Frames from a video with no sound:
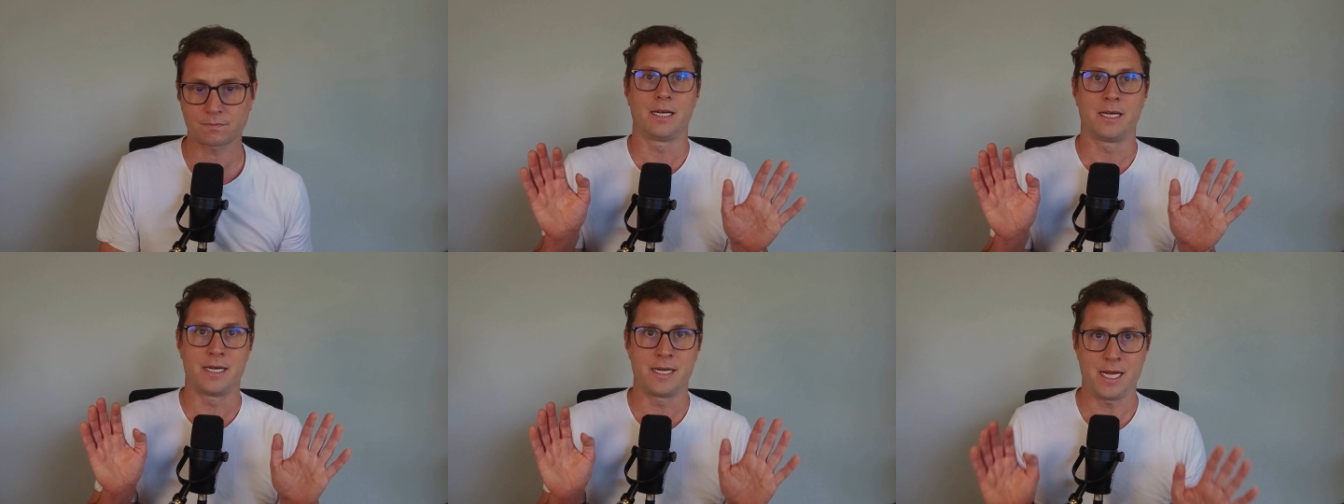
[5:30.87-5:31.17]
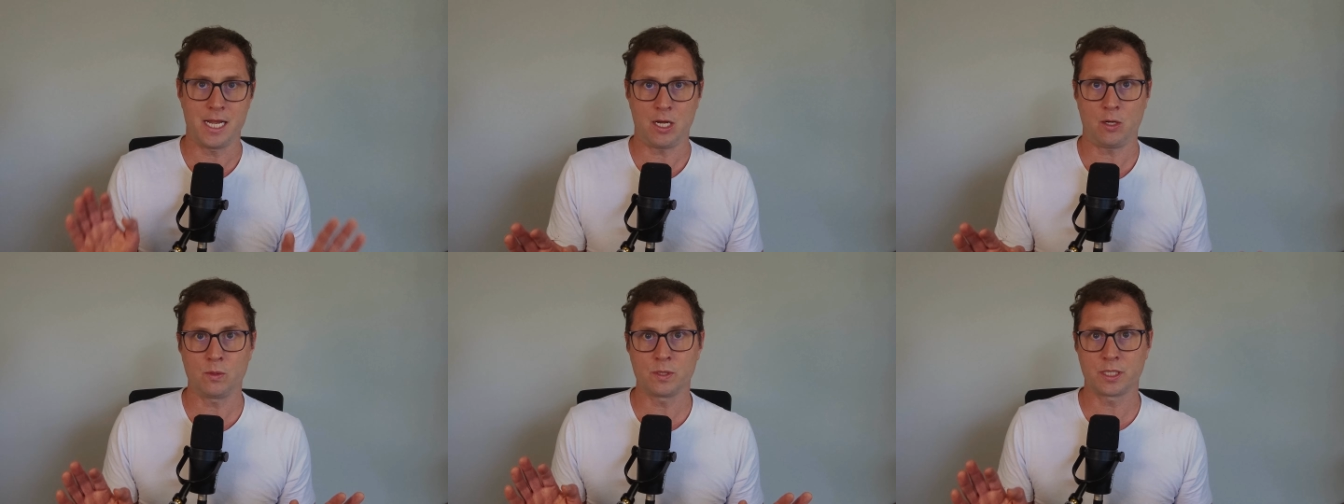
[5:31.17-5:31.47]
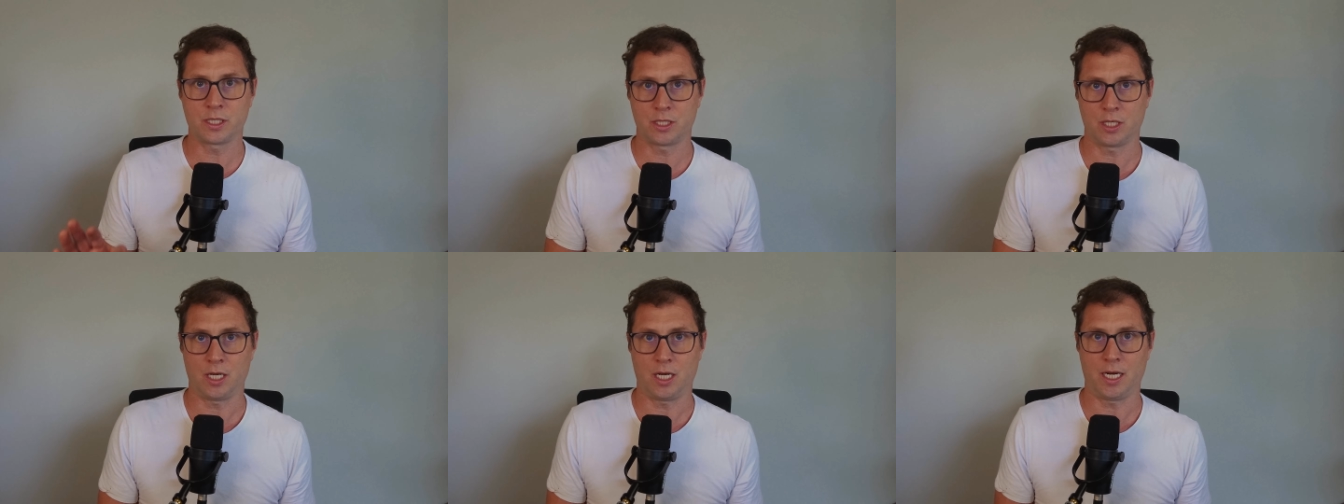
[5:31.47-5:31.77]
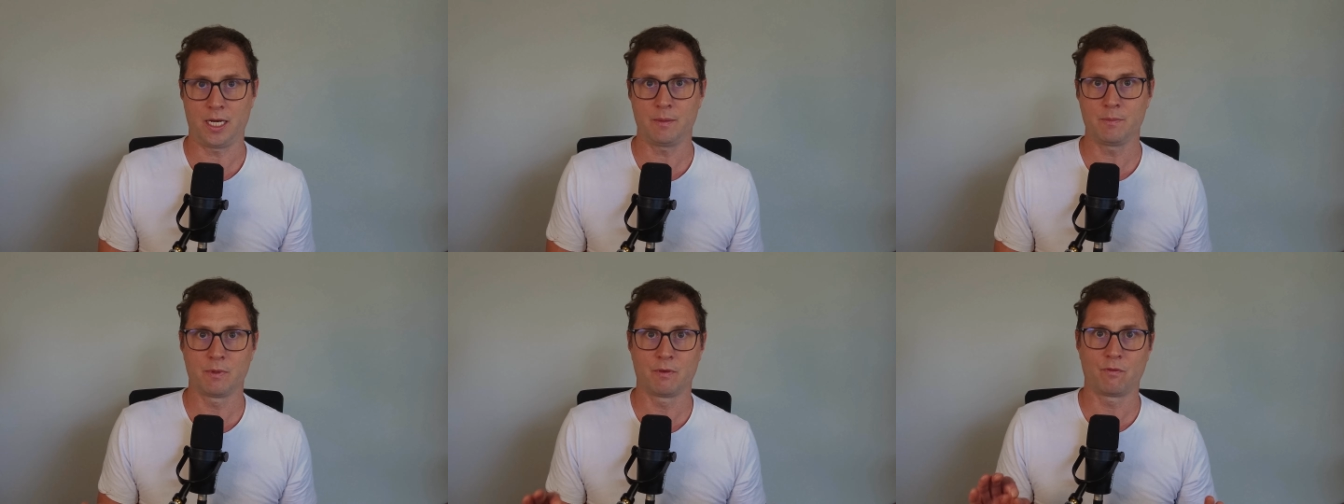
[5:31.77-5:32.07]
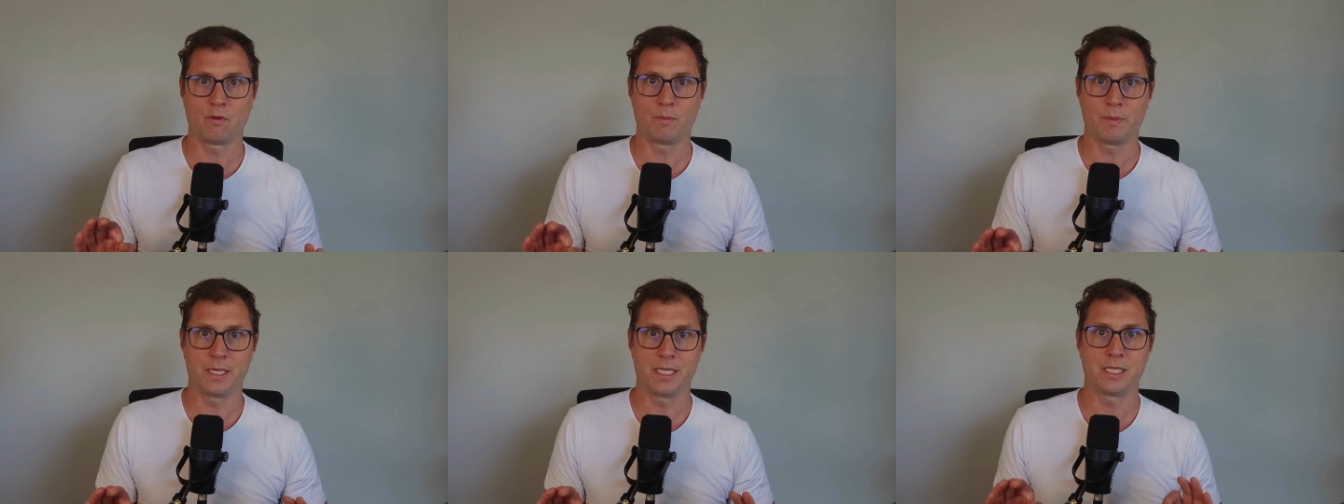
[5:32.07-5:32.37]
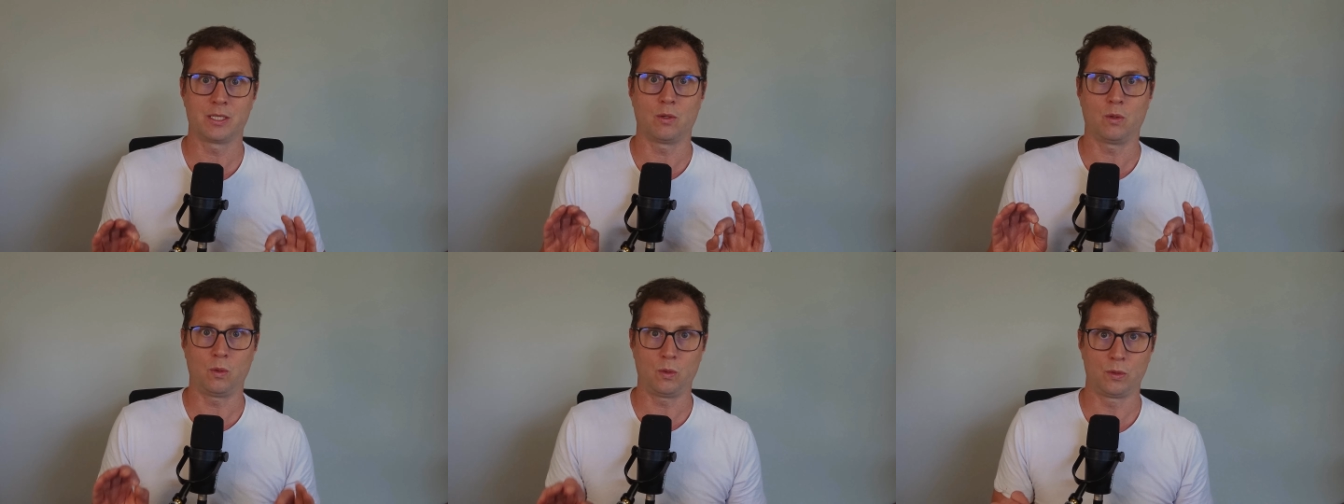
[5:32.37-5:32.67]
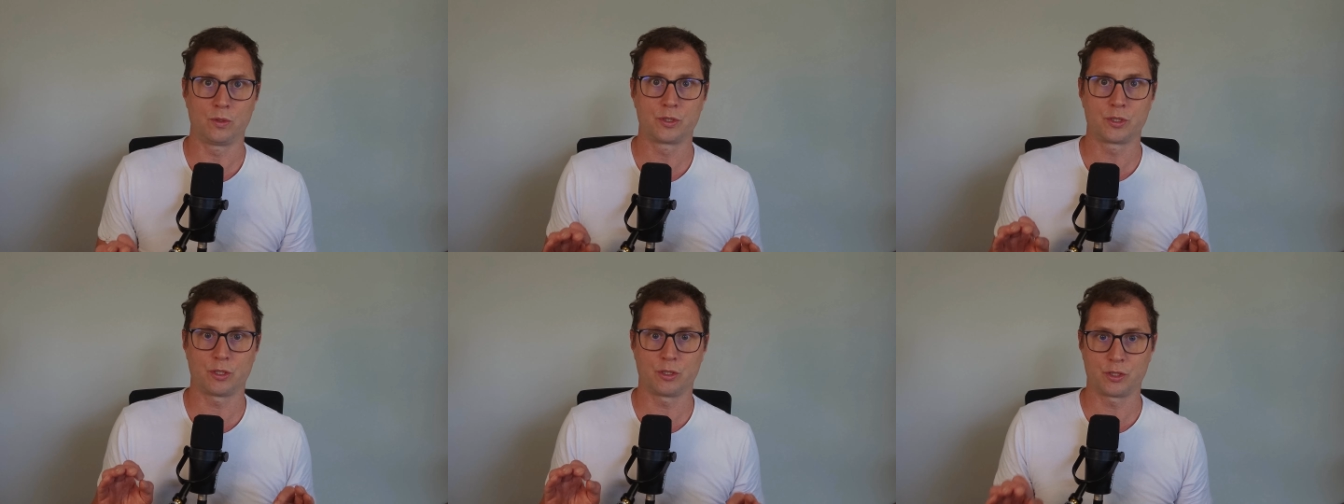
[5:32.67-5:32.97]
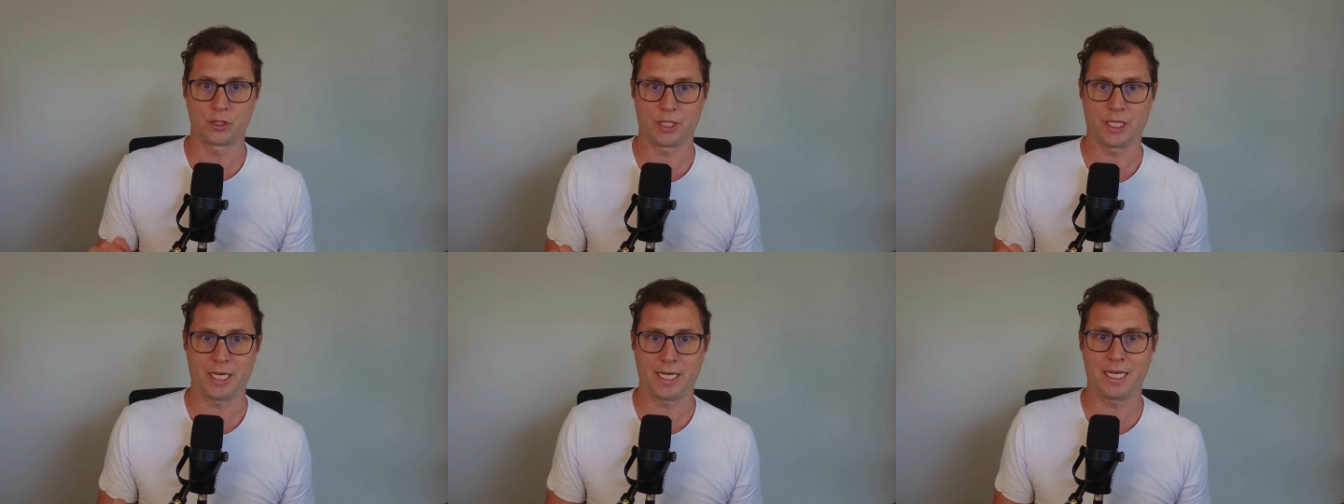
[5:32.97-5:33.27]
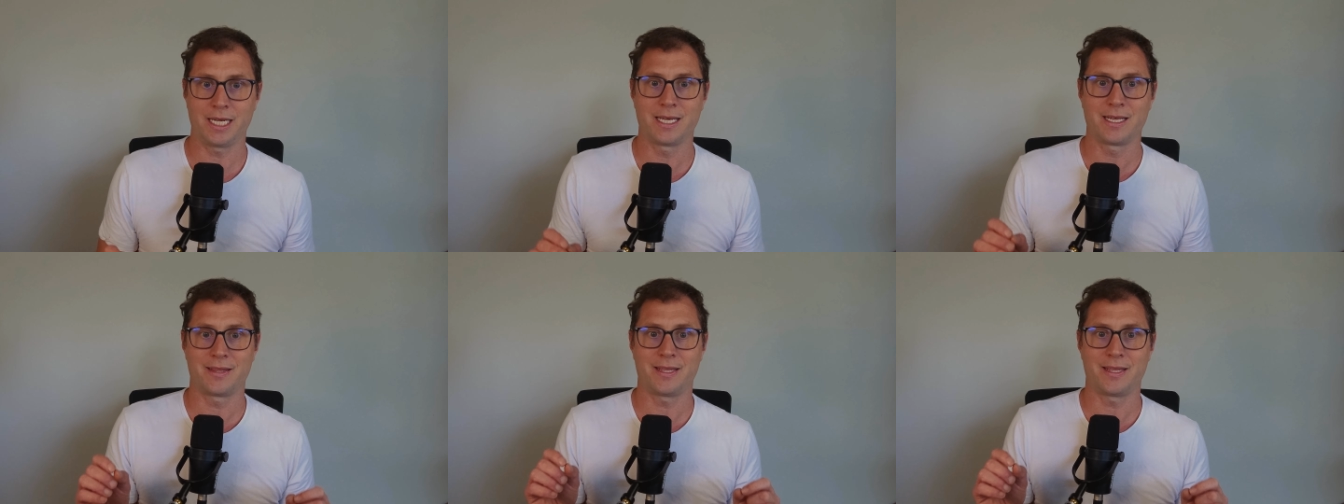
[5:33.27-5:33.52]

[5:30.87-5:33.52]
Now is the time for me to also say